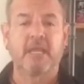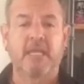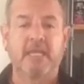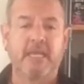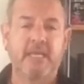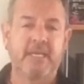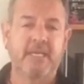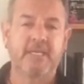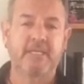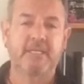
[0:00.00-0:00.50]

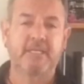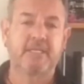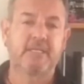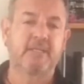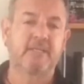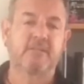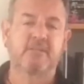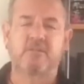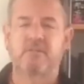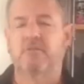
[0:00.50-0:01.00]
And
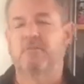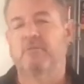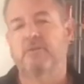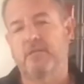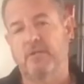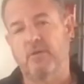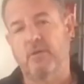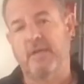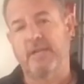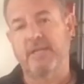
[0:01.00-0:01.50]
so, you
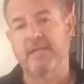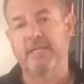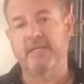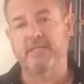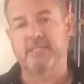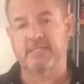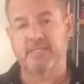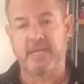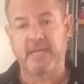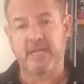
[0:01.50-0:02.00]
know, I need a
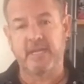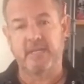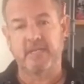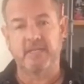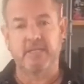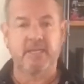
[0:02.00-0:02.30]
stand